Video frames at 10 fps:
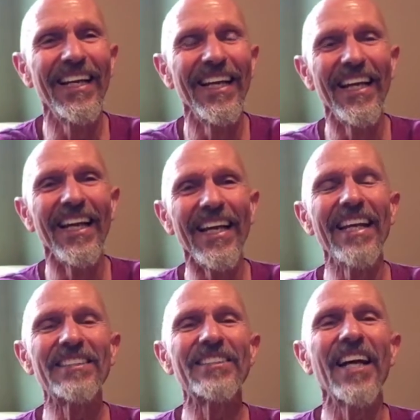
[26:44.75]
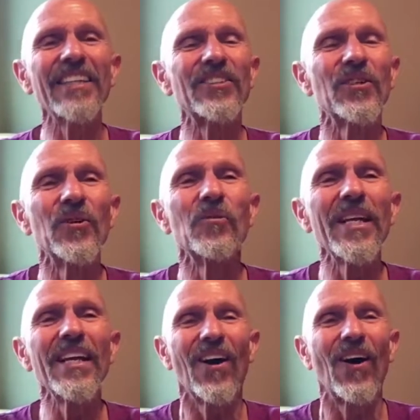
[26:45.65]
It's just who
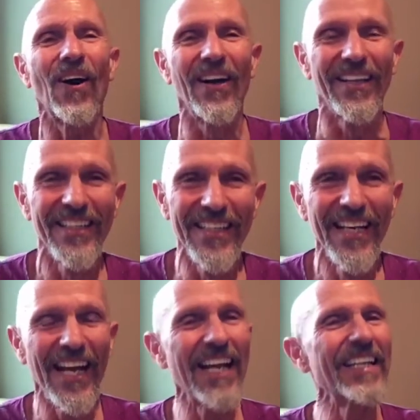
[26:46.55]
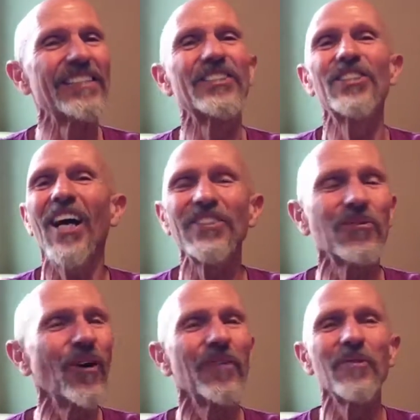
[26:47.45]
we are. And it's just
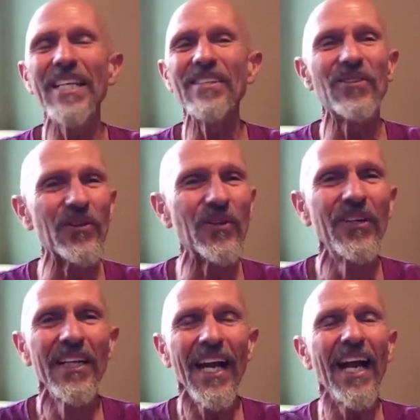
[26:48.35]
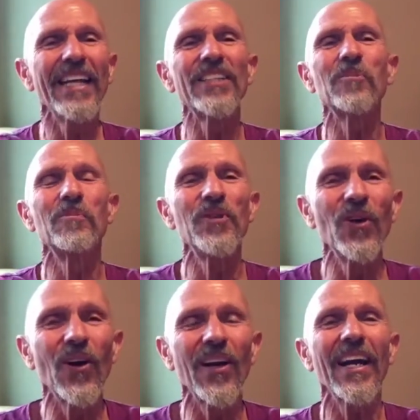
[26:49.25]
what we do. And it's
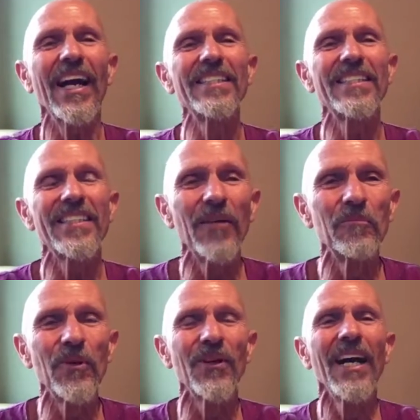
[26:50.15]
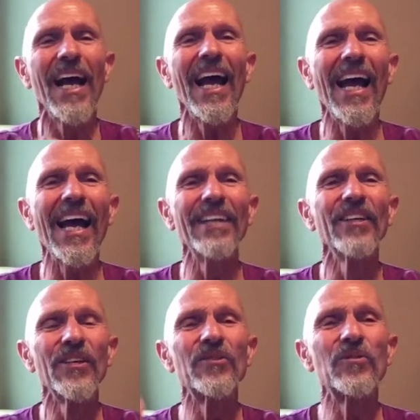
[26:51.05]
pure and simple and
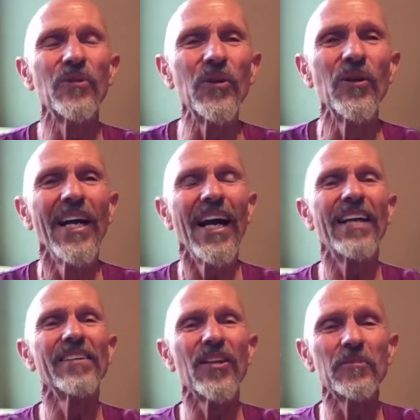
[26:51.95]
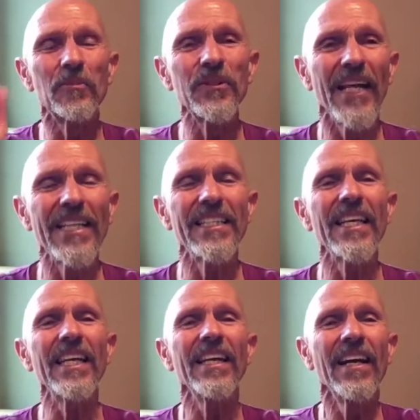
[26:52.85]
true. And there's
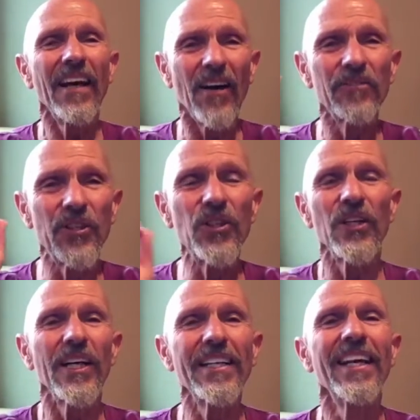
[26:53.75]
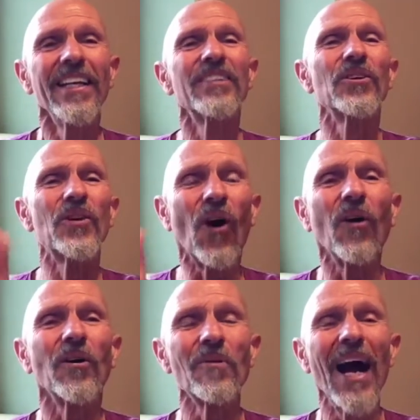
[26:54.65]
plenty of good to
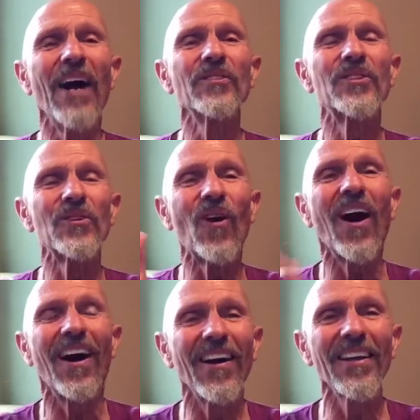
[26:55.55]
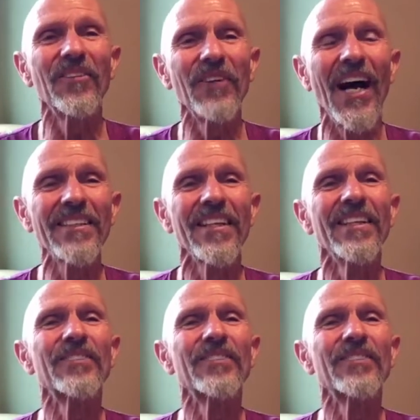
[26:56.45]
go around to all of us.